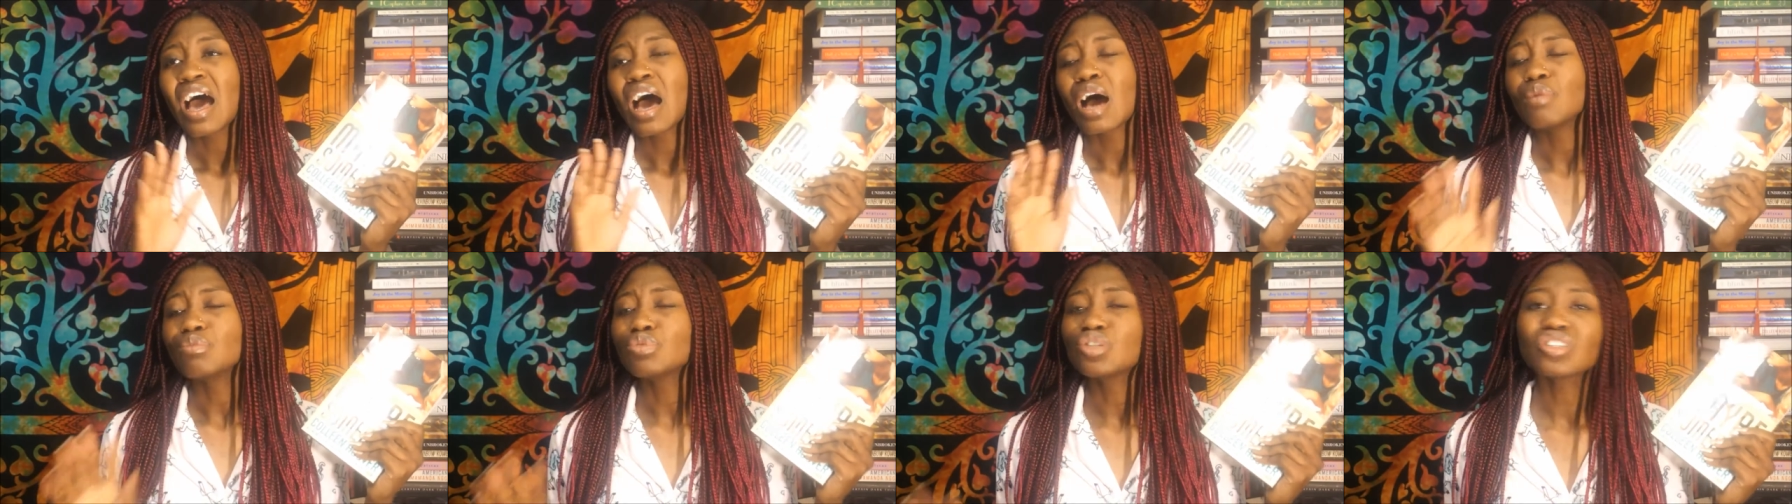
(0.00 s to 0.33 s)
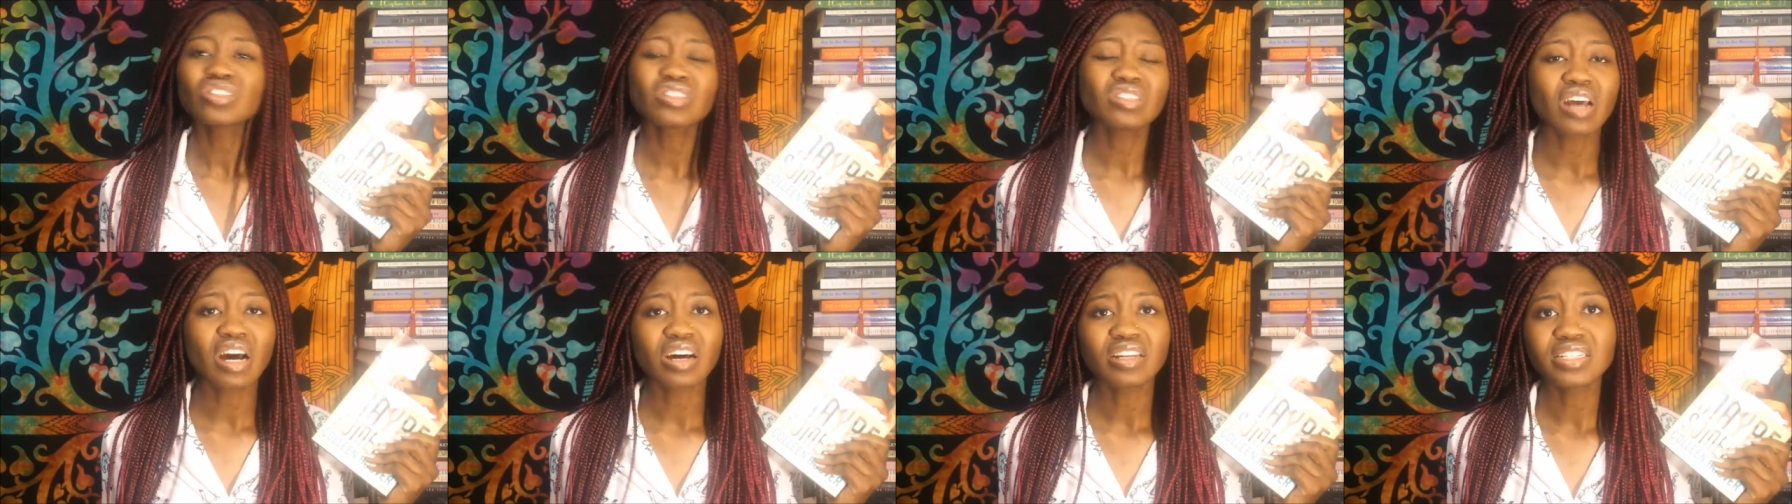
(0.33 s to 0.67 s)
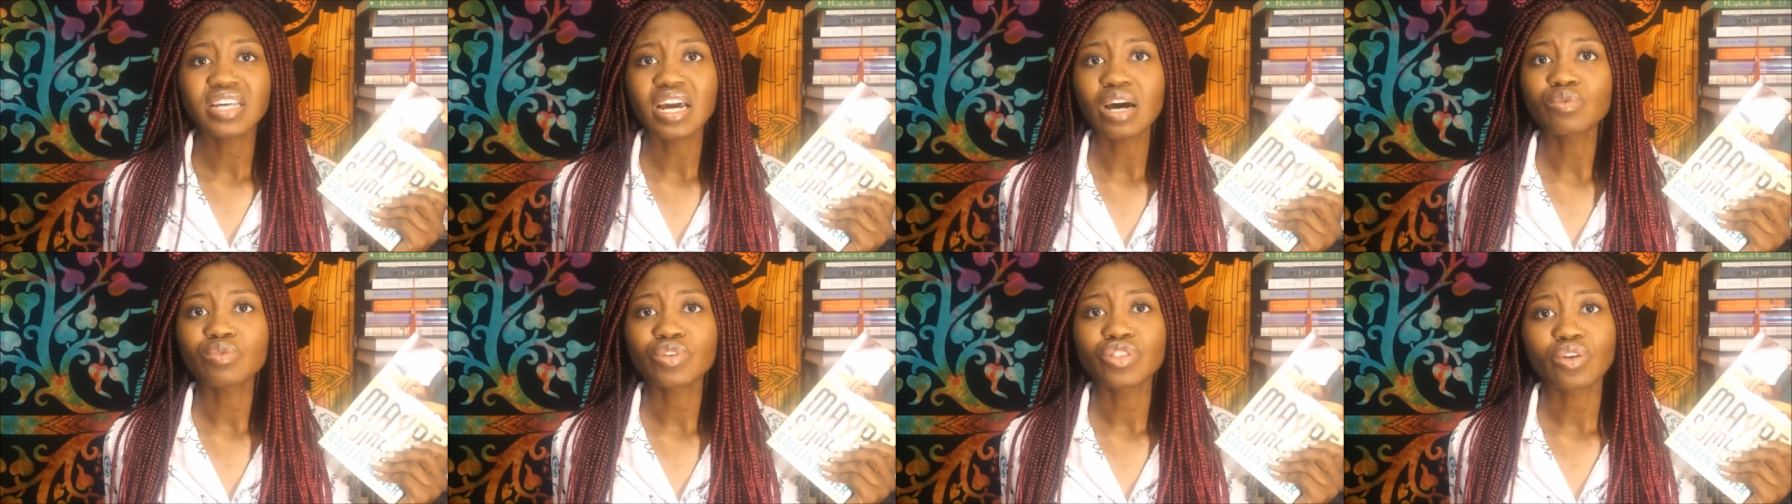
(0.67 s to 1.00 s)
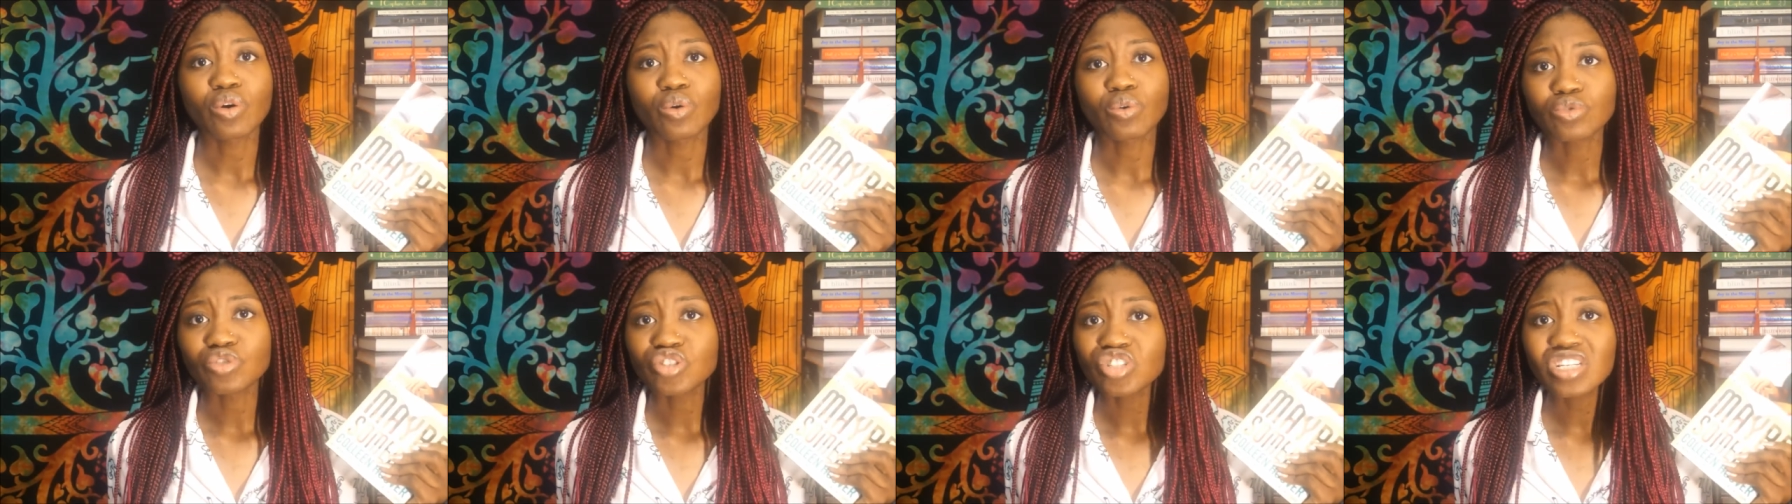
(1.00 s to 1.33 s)
I'm just not down with the
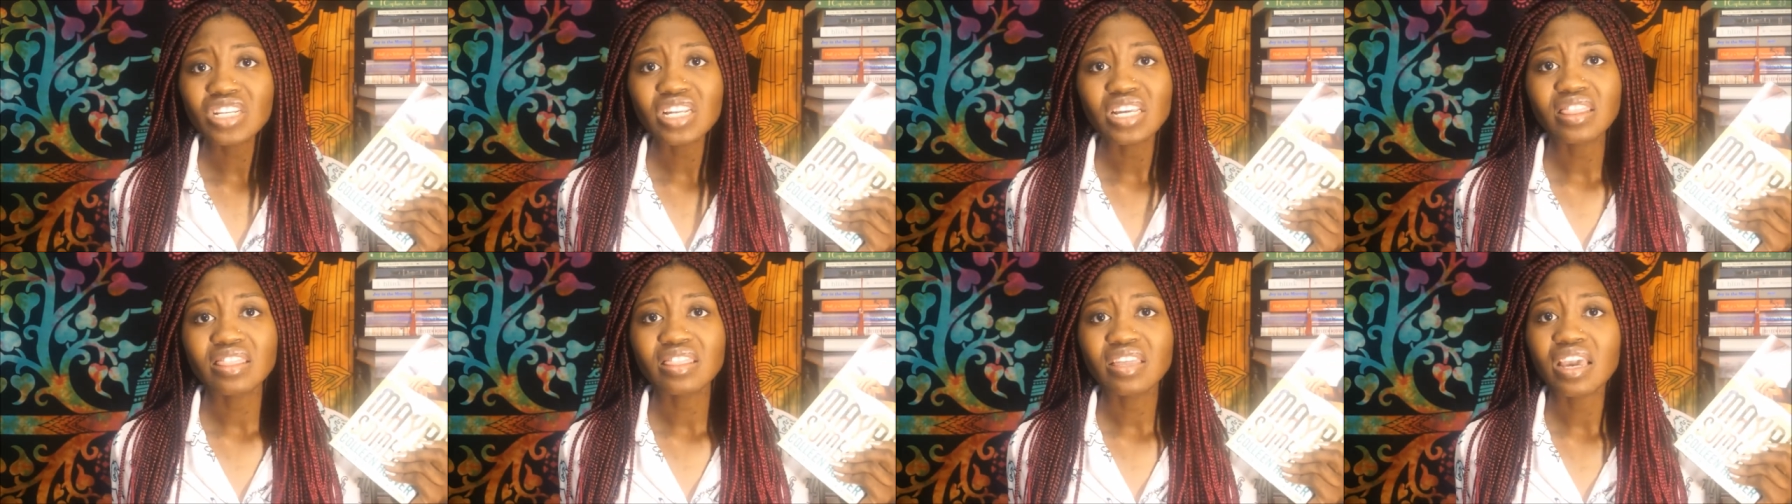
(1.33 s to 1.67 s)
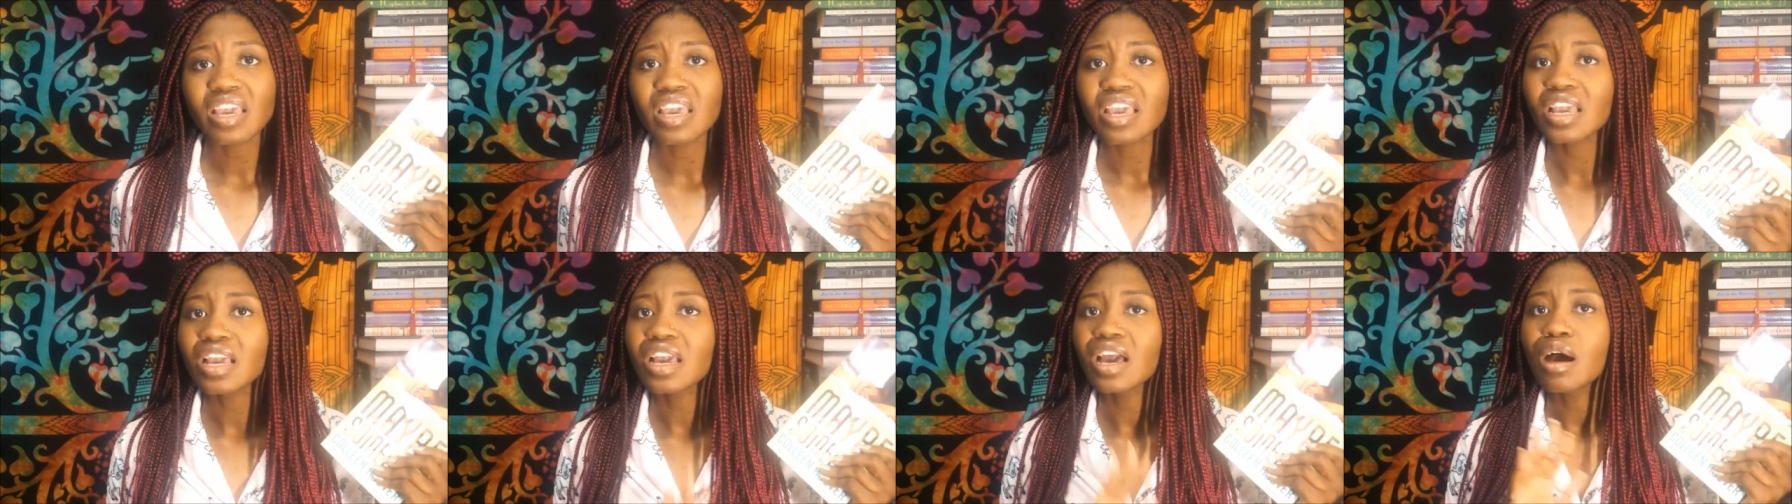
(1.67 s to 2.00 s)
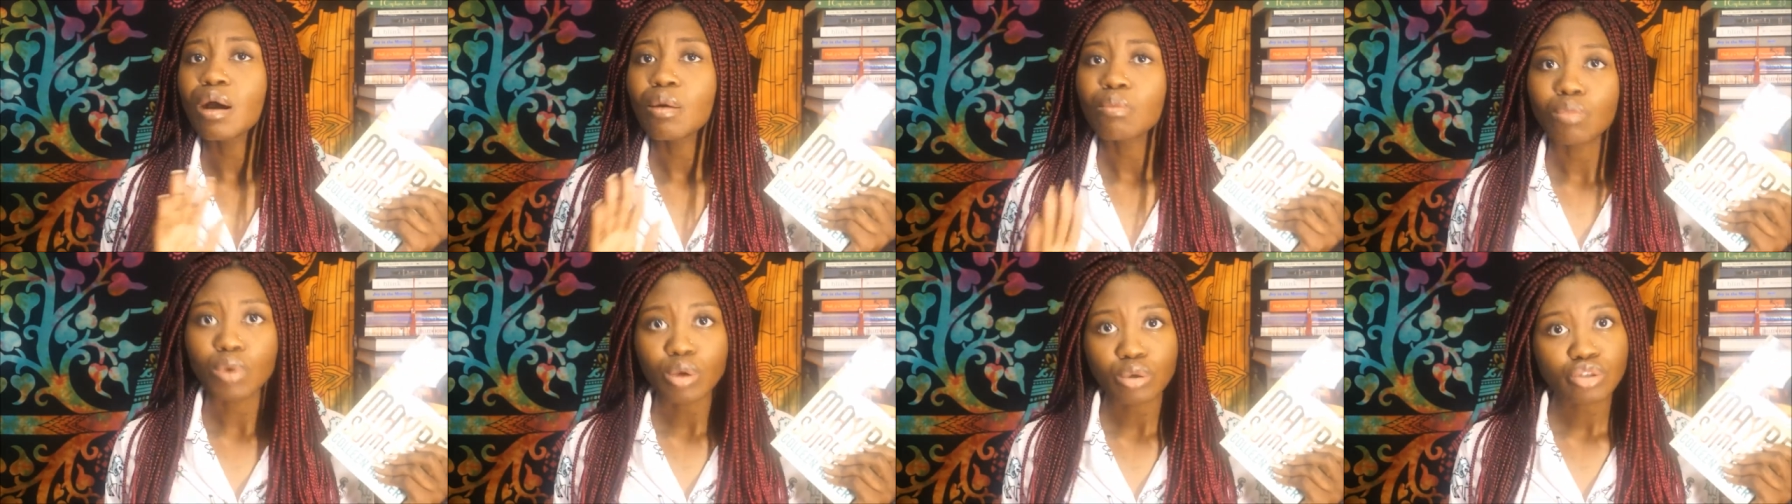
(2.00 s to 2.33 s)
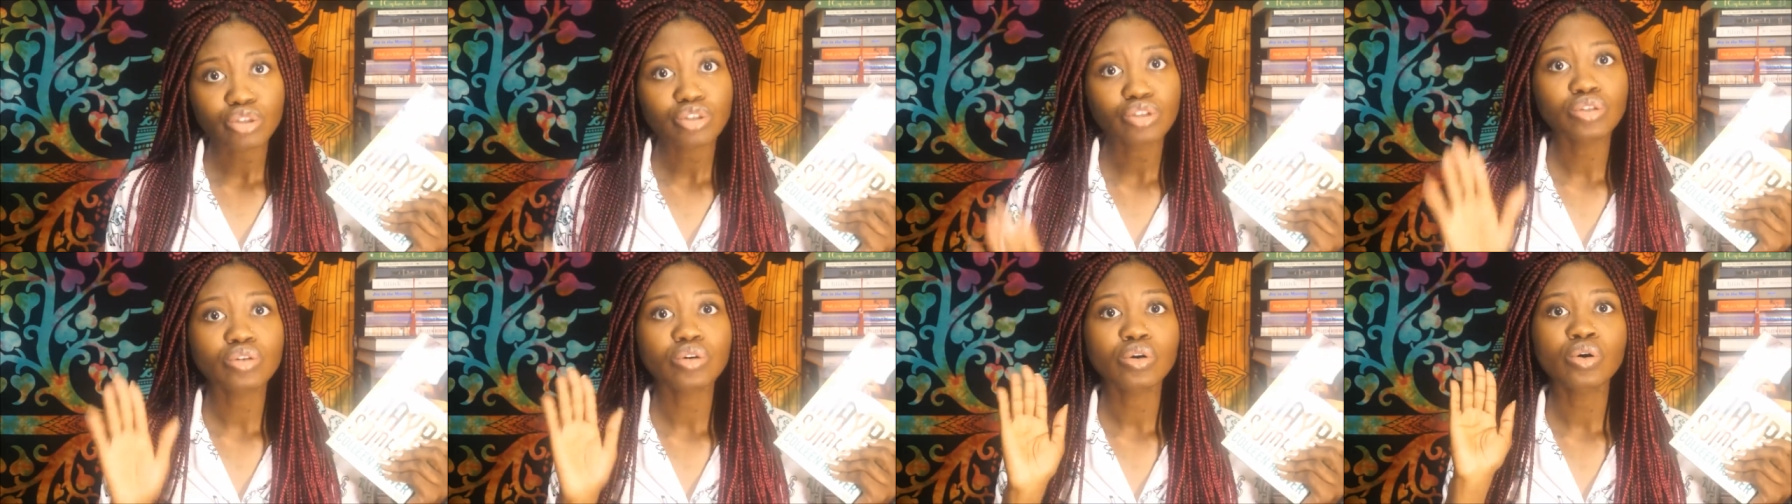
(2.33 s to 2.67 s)
whole cheating thing
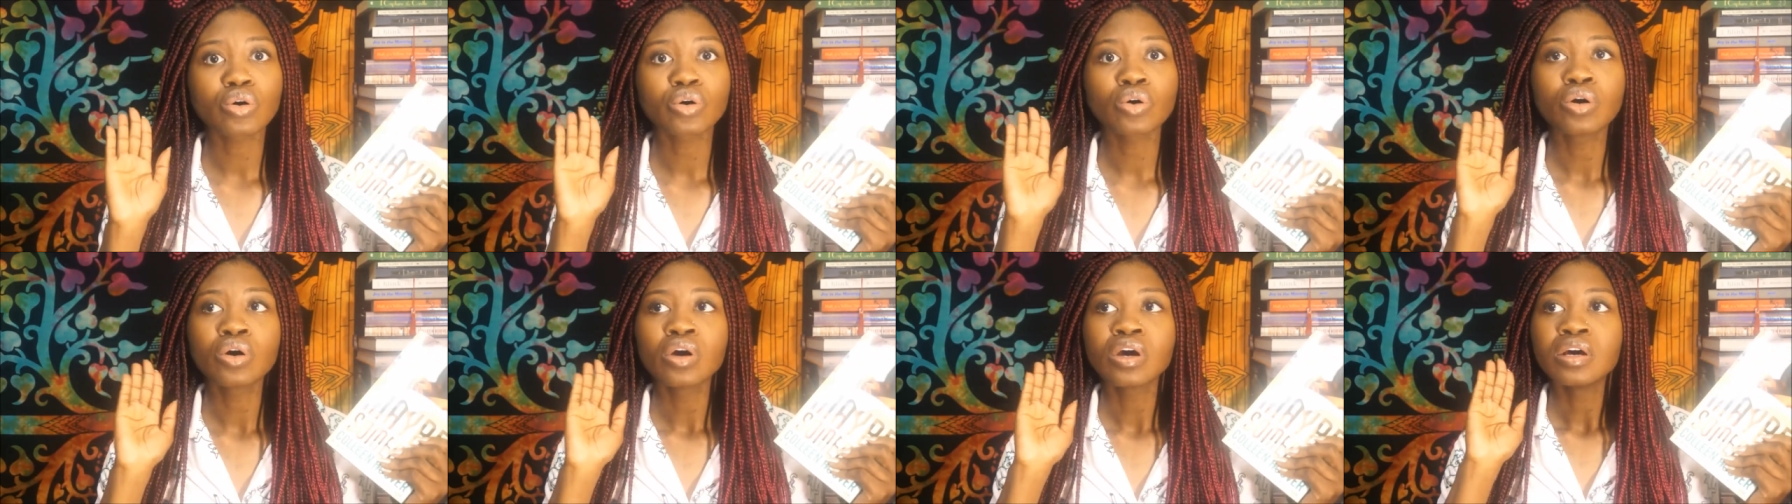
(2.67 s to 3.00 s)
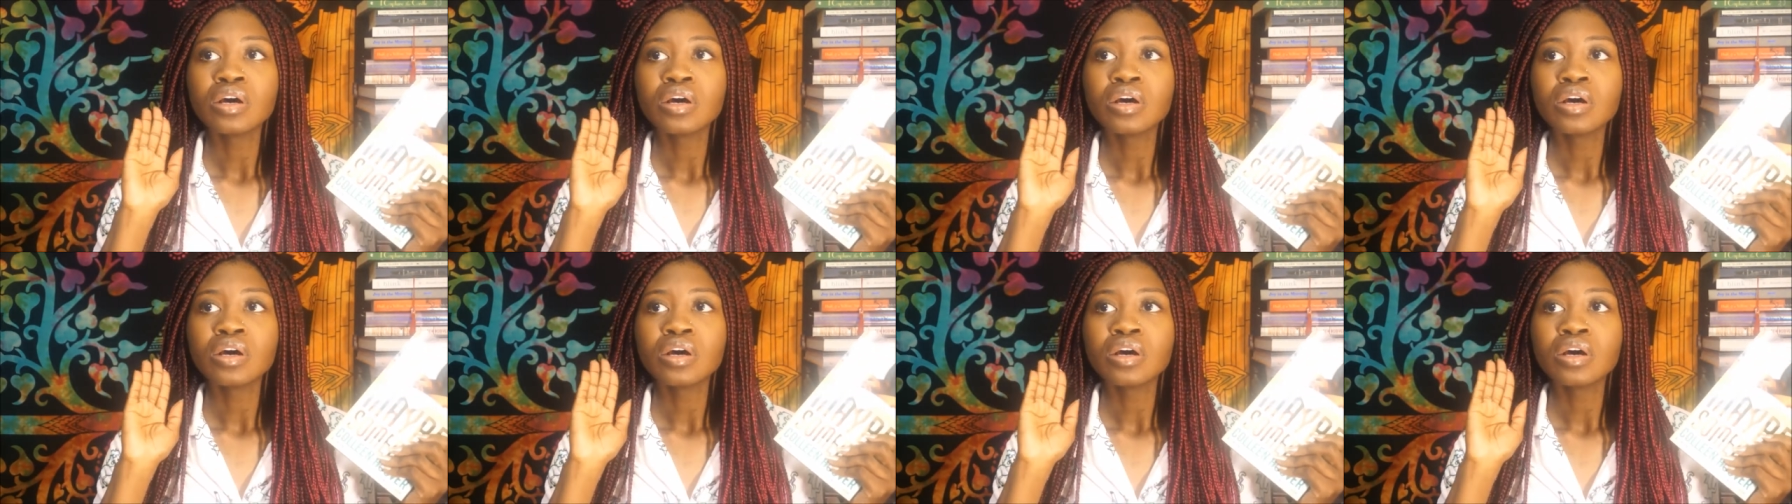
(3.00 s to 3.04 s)
emotional